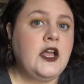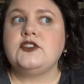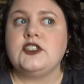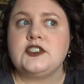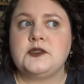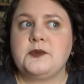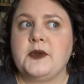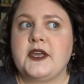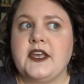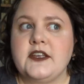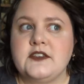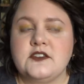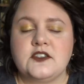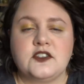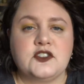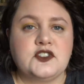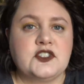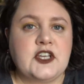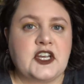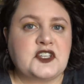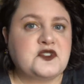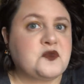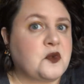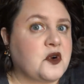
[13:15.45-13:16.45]
Just because they're
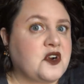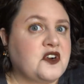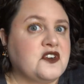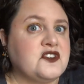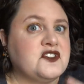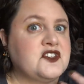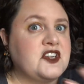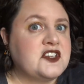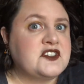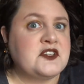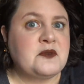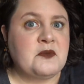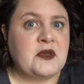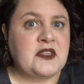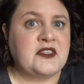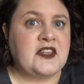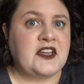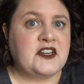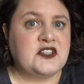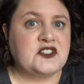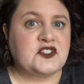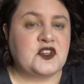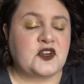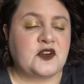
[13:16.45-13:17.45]
sex workers doesn't mean they
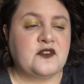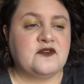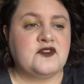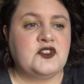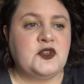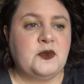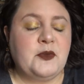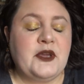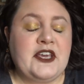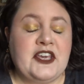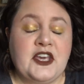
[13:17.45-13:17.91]
deserve to be